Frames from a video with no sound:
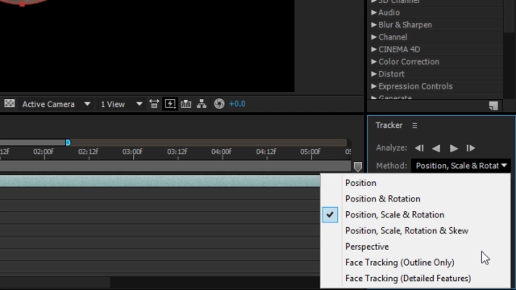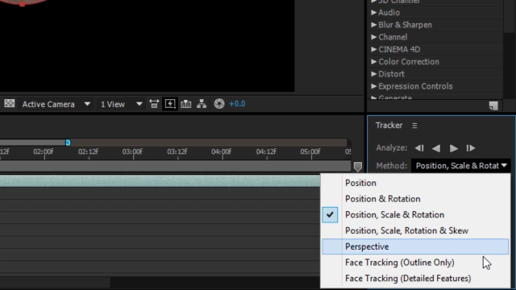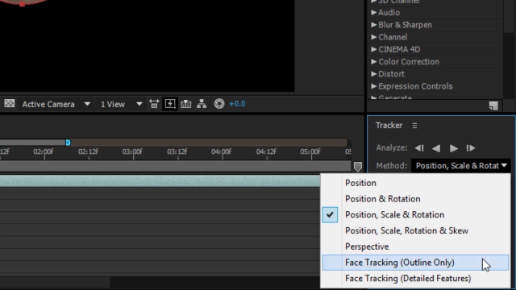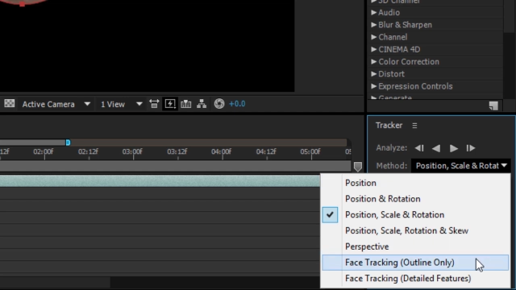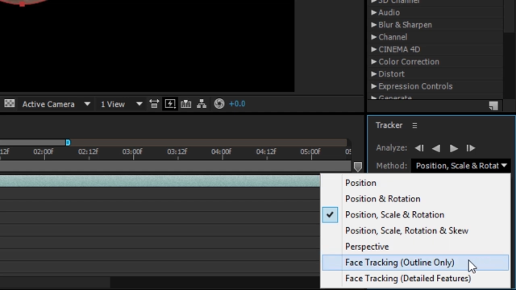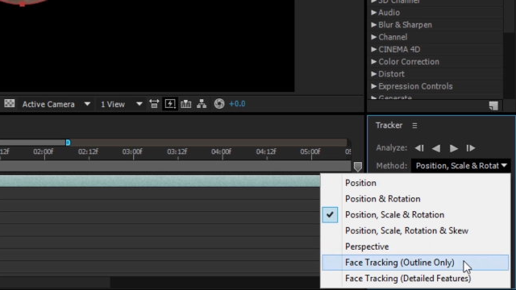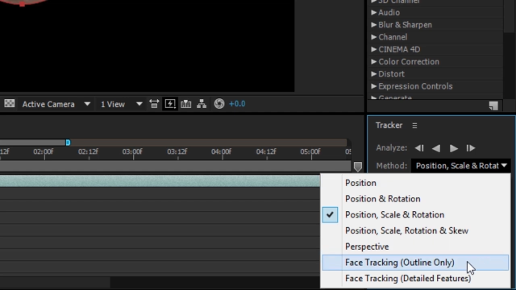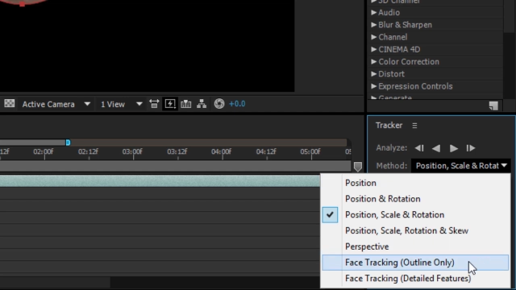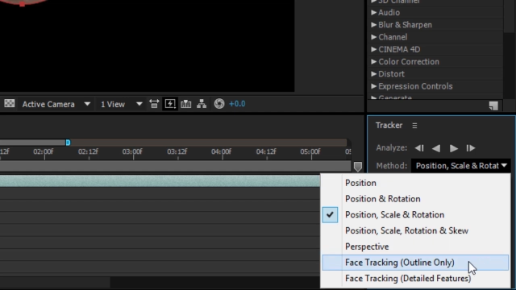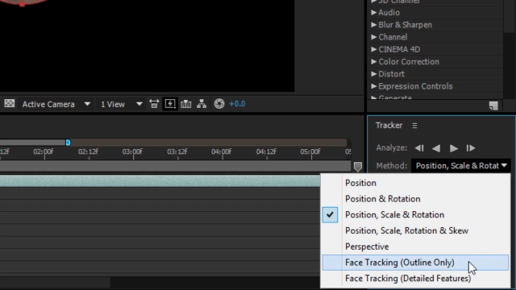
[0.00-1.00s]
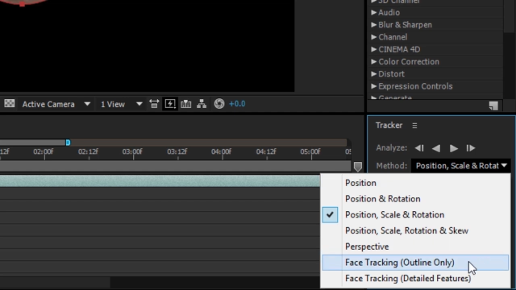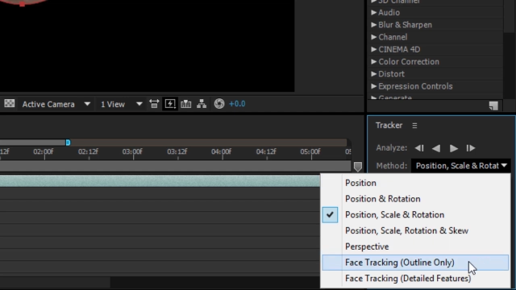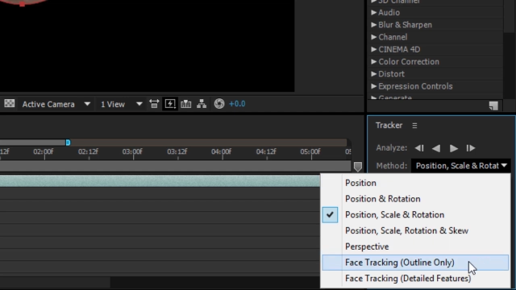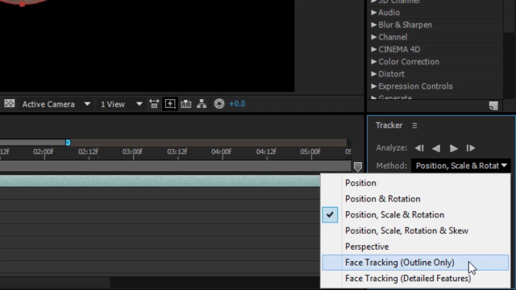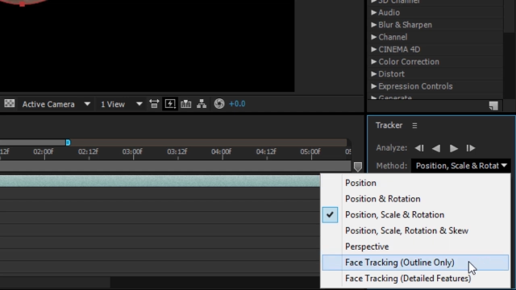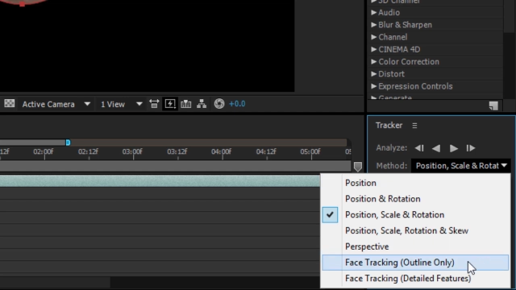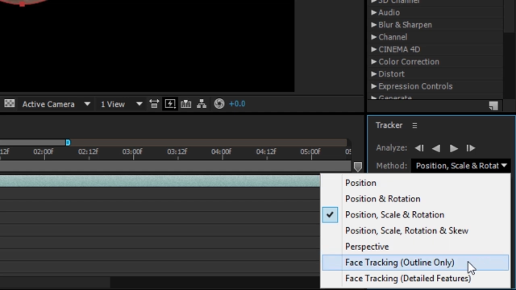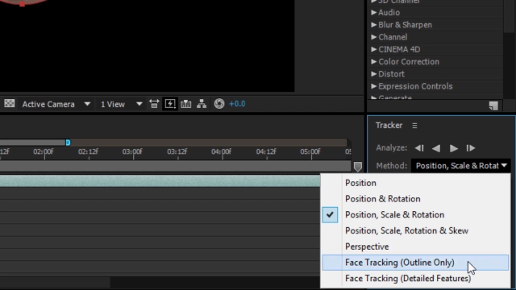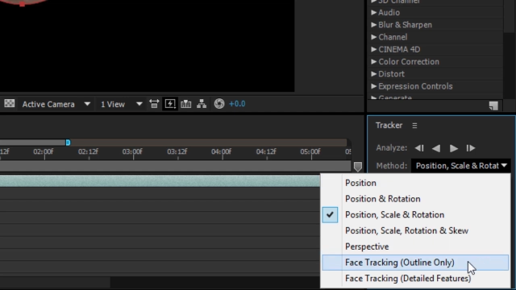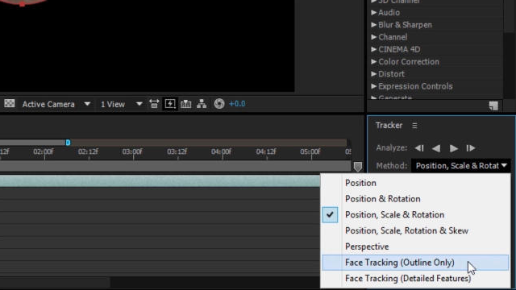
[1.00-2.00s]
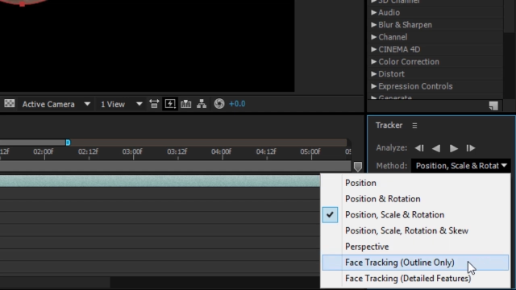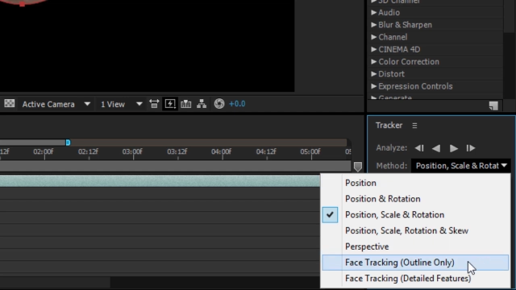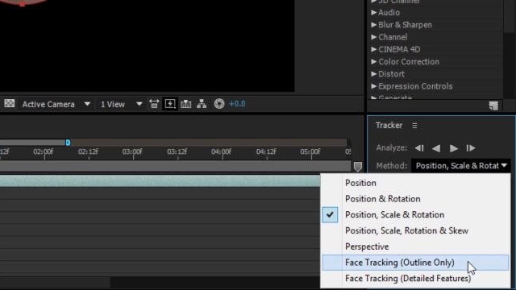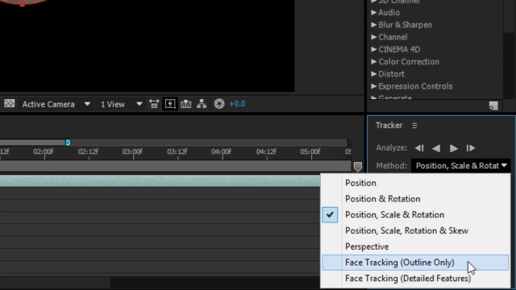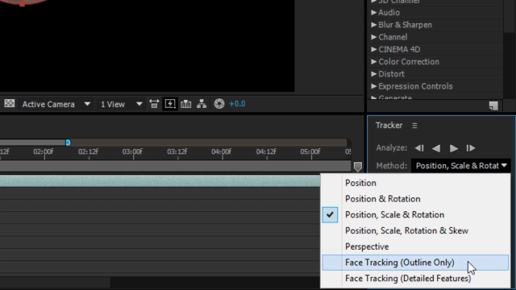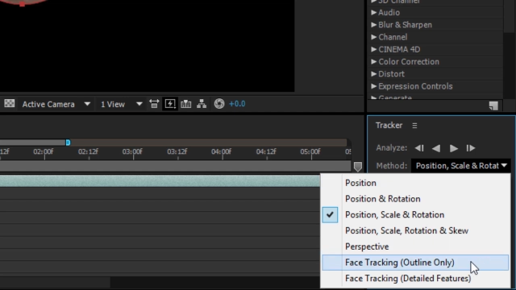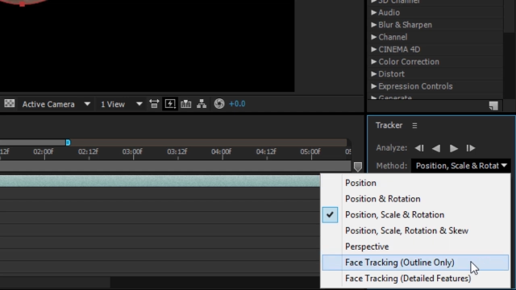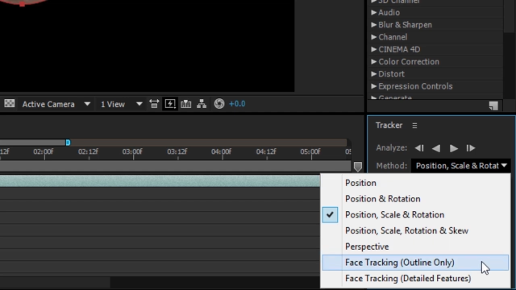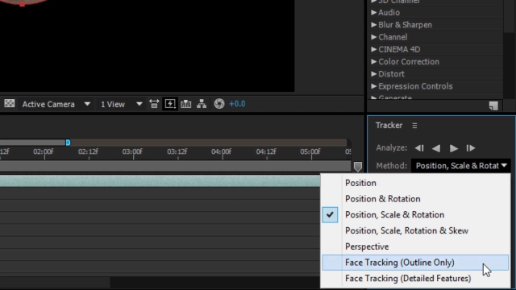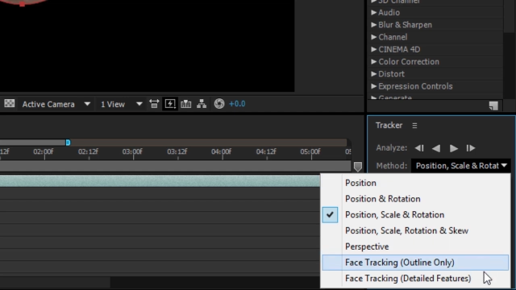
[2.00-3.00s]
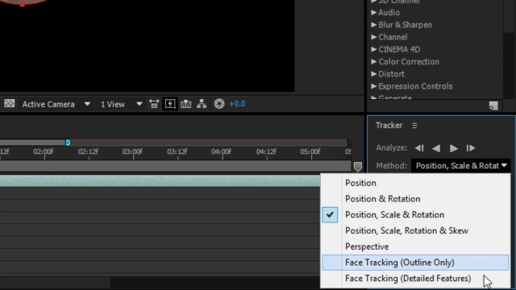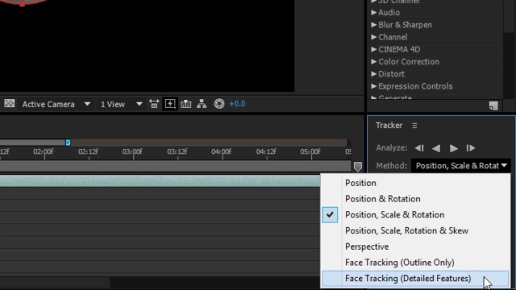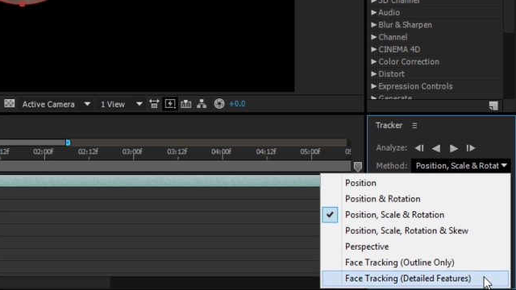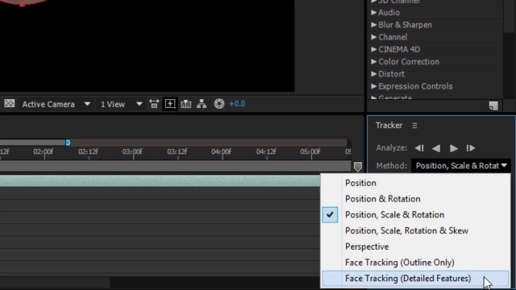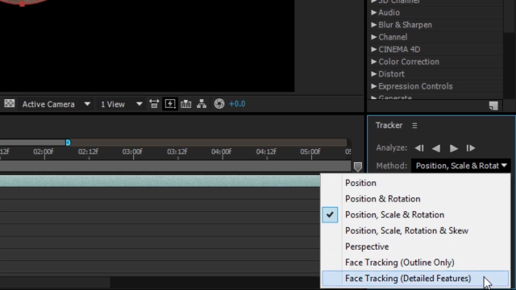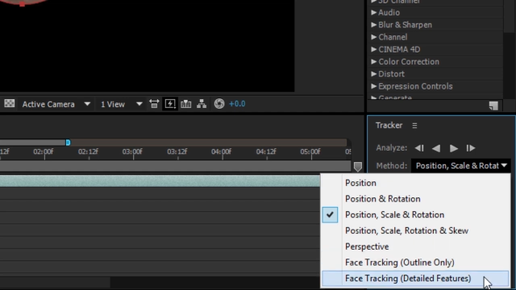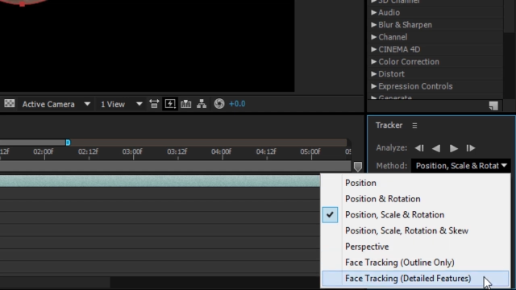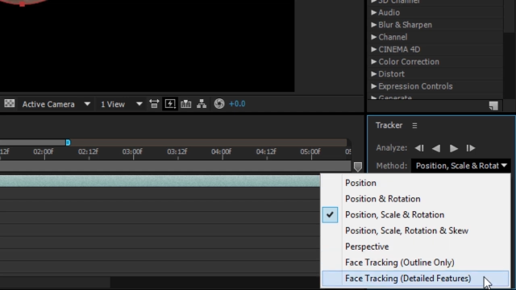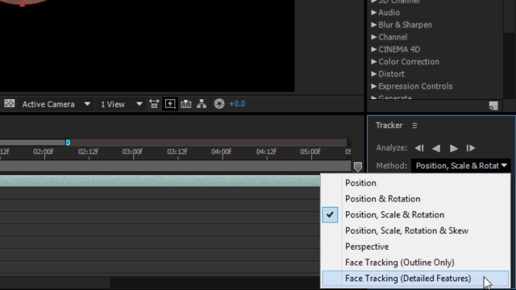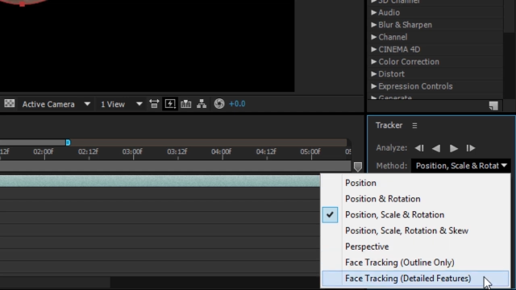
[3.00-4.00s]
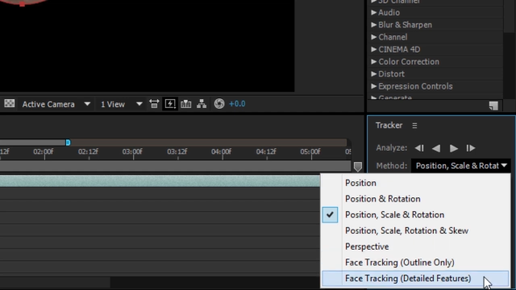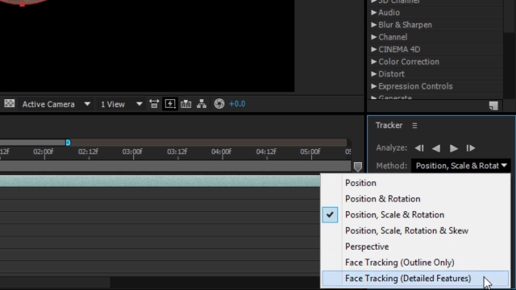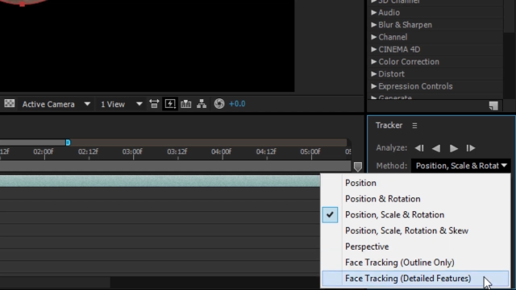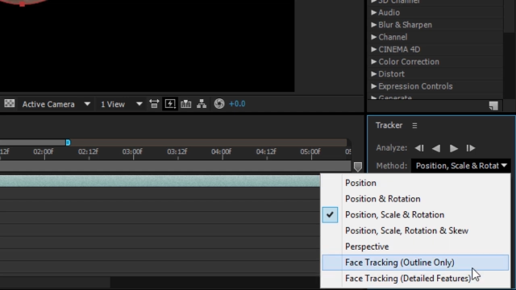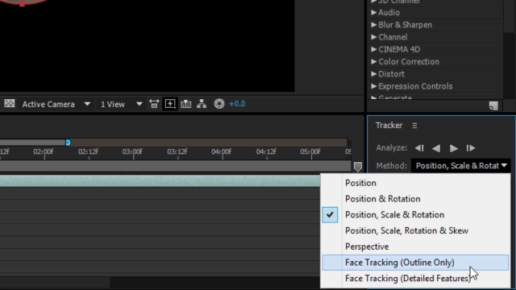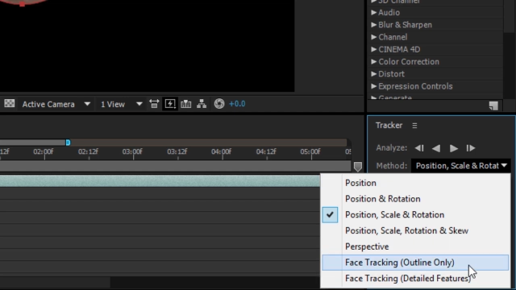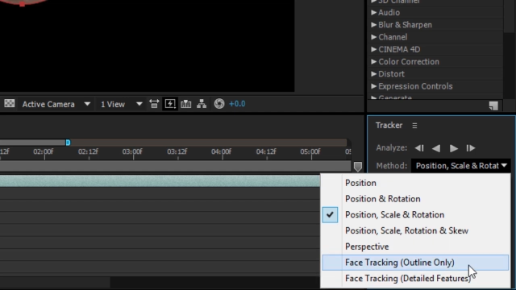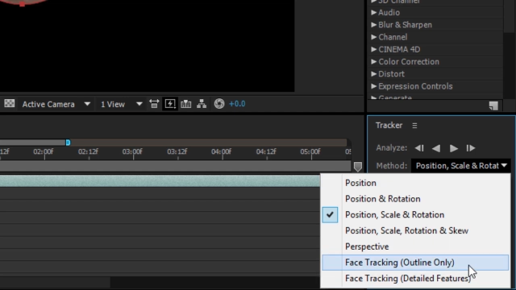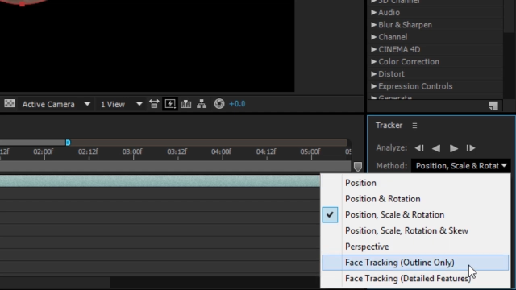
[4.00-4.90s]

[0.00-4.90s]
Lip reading: (no speaker visible)